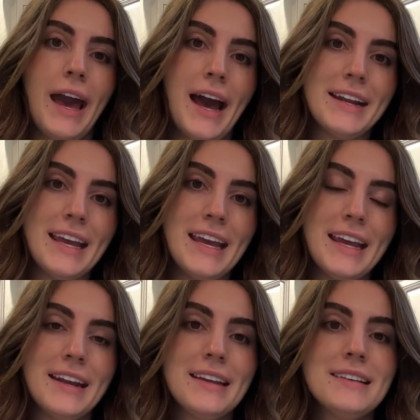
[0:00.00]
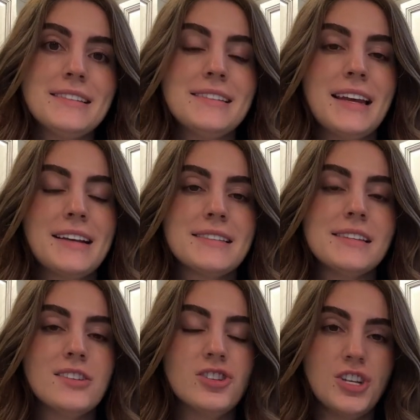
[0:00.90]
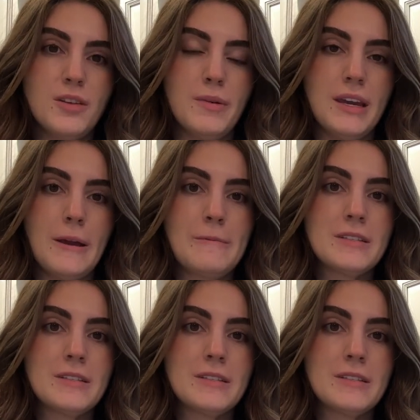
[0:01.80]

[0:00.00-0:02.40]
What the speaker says: add in 6 GB